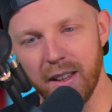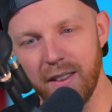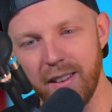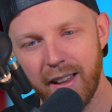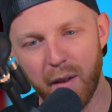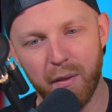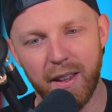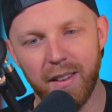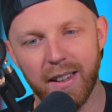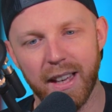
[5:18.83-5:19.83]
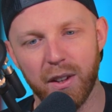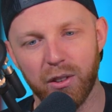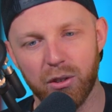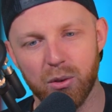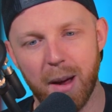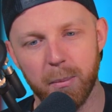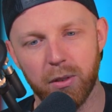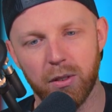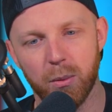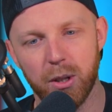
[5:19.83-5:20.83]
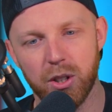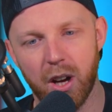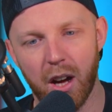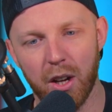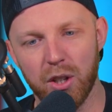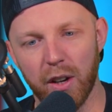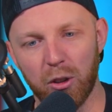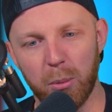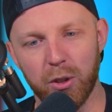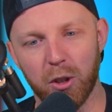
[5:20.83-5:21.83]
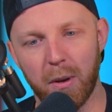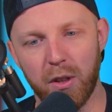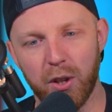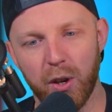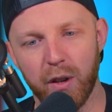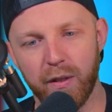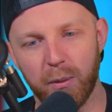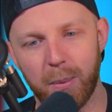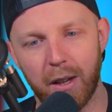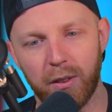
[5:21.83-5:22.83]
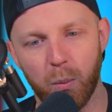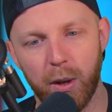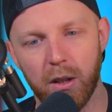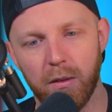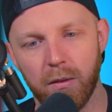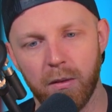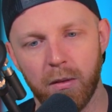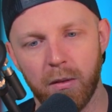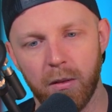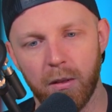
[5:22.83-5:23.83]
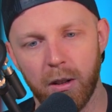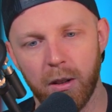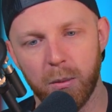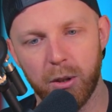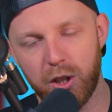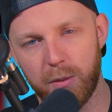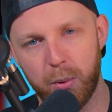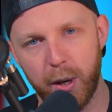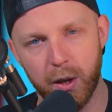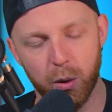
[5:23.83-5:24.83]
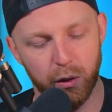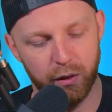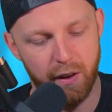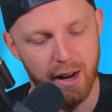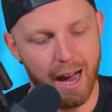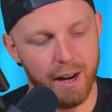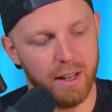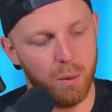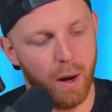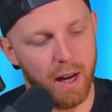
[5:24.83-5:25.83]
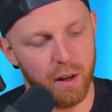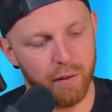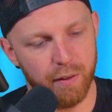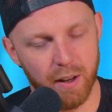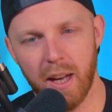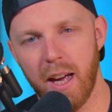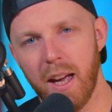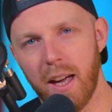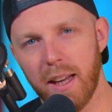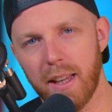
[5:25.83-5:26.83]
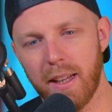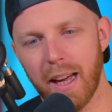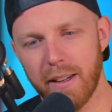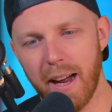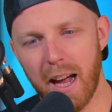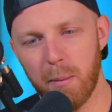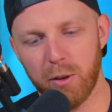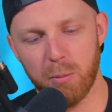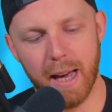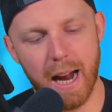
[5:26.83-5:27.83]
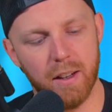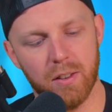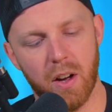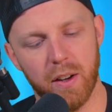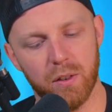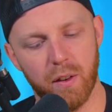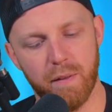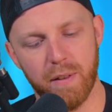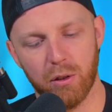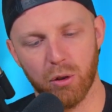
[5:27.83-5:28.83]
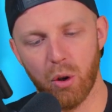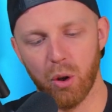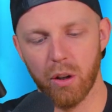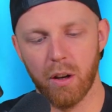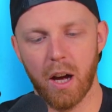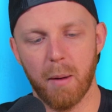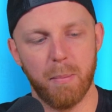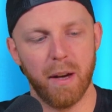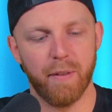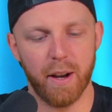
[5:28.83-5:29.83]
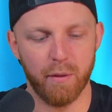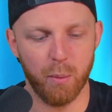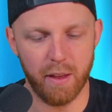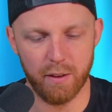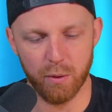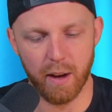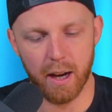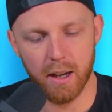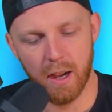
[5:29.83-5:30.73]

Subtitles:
These have these inner straps, which are adjustable just by the turn of this plastic wheel, which is pretty cool. It's a very handy way of getting a helmet to be any size fits all. I'm a big fan of the way they do that.